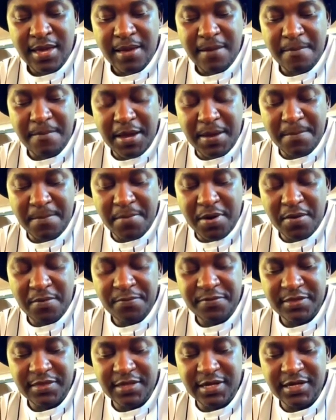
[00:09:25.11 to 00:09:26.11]
My mom
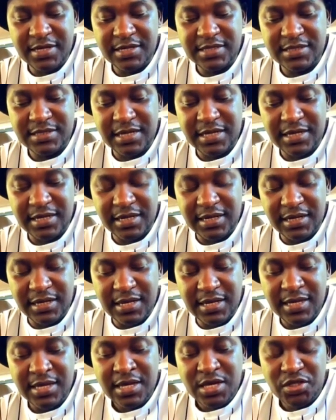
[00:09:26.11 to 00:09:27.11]
then
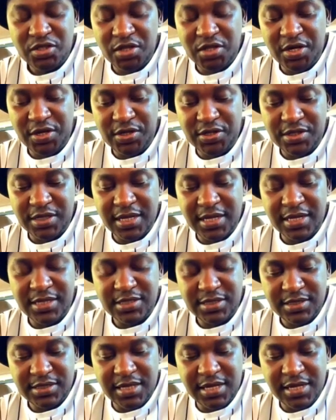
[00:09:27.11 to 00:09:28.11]
suddenly changed, and
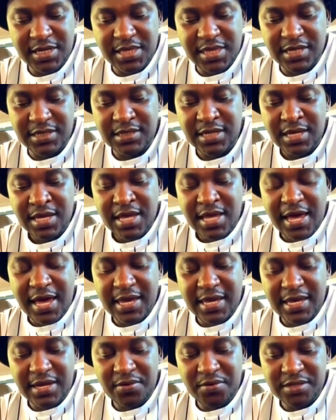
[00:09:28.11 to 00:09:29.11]
she said that I
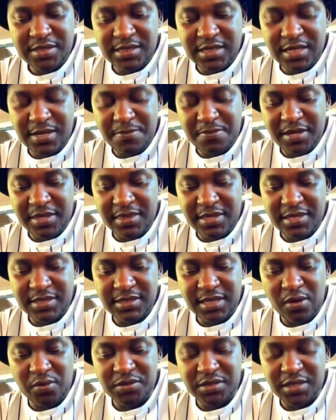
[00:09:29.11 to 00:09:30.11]
cannot sleep in this
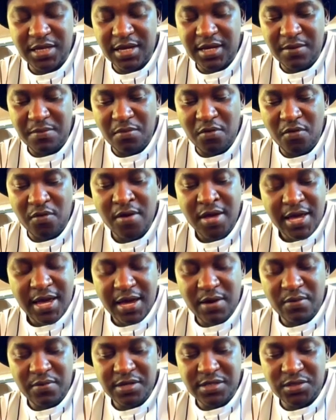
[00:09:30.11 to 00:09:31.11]
house anymore. I
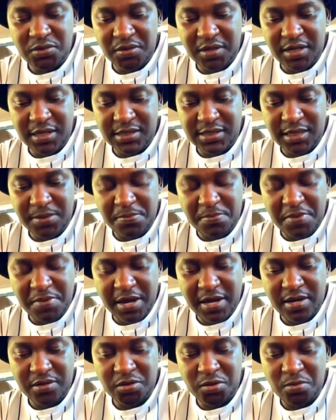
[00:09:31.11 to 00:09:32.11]
want to return
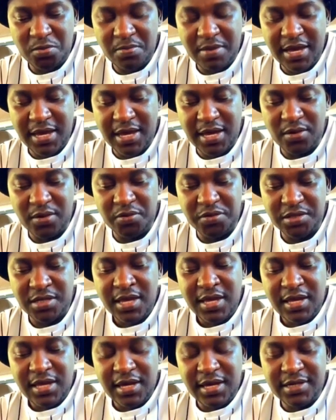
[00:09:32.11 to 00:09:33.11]
back to my house.
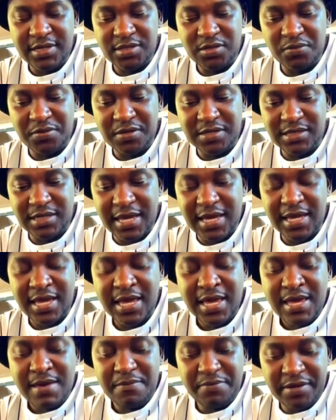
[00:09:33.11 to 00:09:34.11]
And she was like,
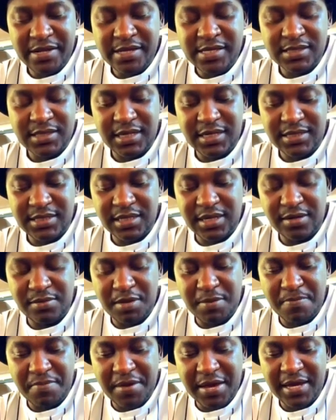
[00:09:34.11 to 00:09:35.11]
please return
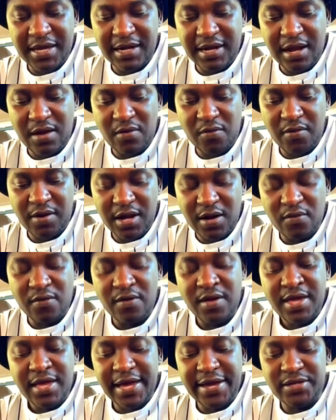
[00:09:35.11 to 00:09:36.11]
me back now.
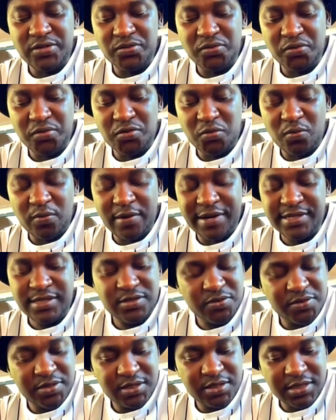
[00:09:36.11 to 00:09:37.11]
I do not want
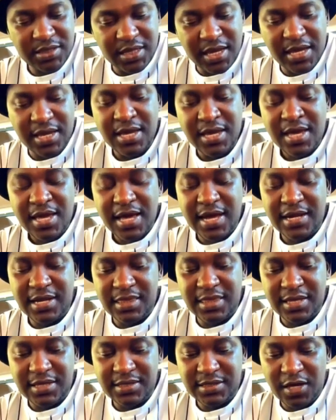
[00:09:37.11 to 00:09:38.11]
to stay
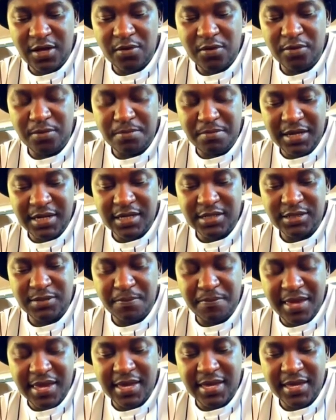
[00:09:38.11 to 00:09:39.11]
another single minute
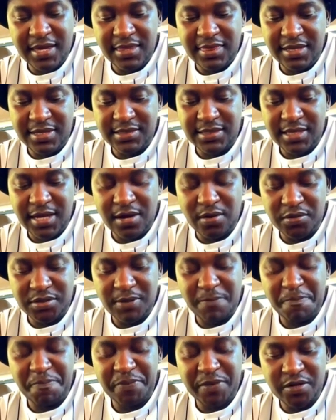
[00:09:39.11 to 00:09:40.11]
being in this house.
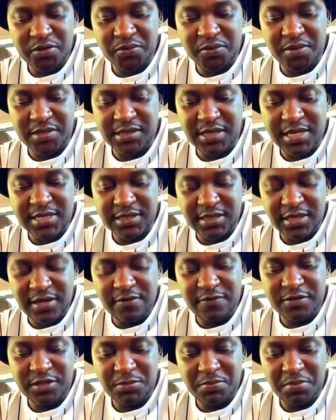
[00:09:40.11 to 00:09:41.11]
It was as
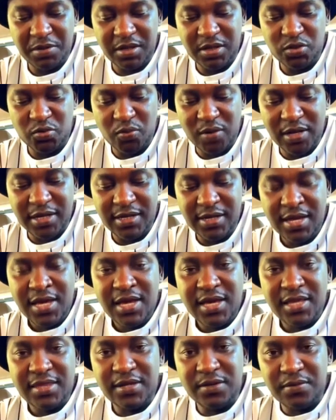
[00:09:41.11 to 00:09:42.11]
if spiritually
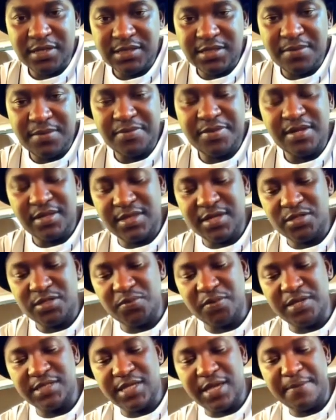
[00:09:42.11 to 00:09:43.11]
there was something that
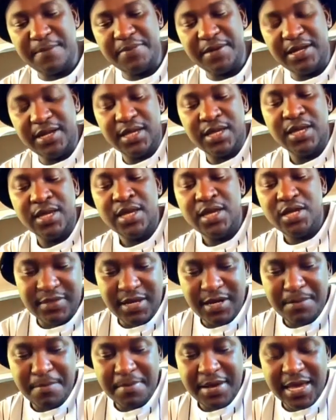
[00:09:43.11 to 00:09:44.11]
was happening.
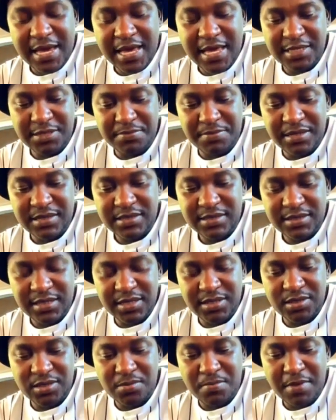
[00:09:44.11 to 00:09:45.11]
Then my husband
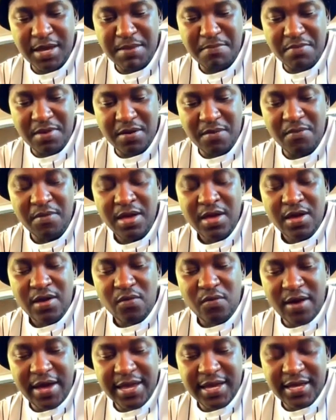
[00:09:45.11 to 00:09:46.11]
said to my mom,
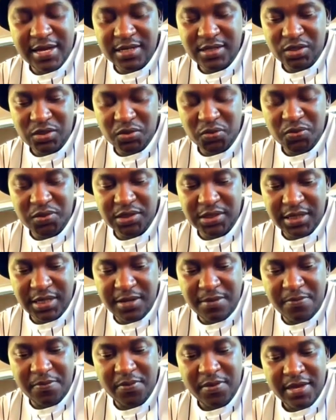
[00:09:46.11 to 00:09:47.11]
why can't you
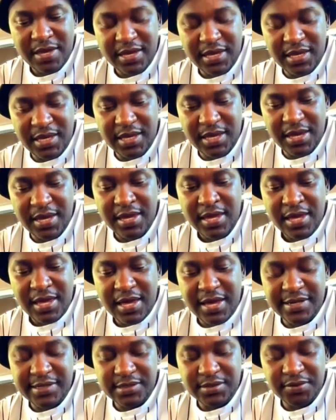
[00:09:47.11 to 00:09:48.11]
sleep here
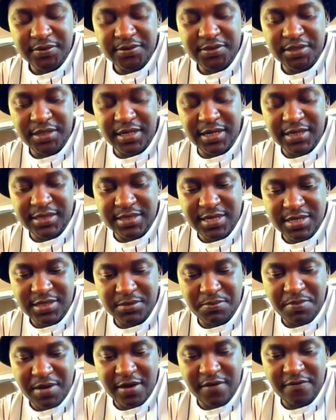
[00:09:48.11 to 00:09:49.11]
until she returns
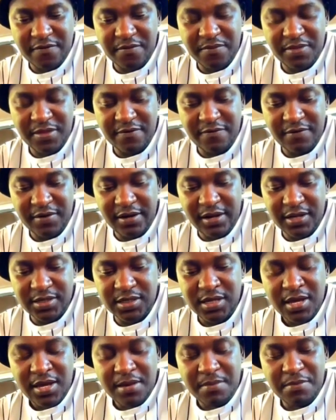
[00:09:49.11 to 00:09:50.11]
back from the village.
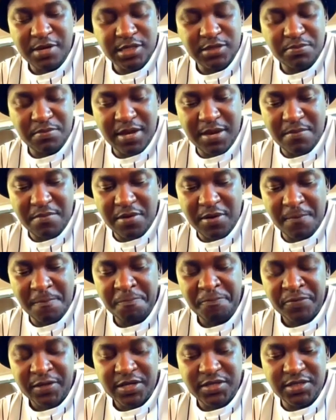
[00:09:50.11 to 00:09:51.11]
But my mom,
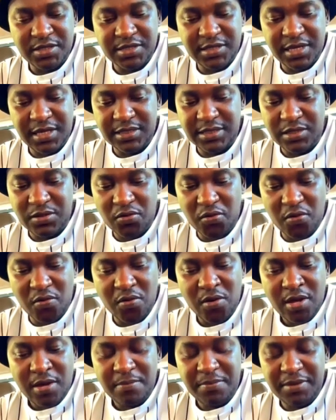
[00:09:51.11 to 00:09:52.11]
she said, no,
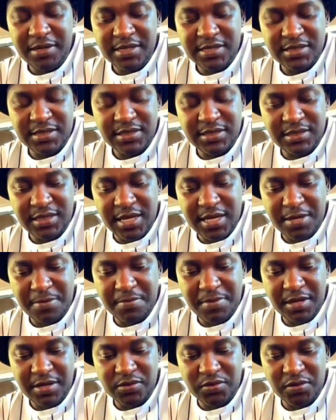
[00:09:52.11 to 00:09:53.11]
please take
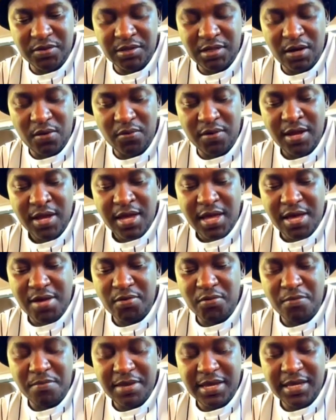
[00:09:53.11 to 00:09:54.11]
me to town. I
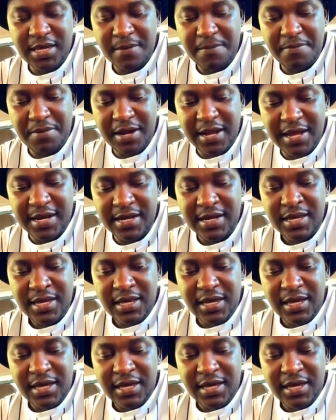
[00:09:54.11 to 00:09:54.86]
will make a plan.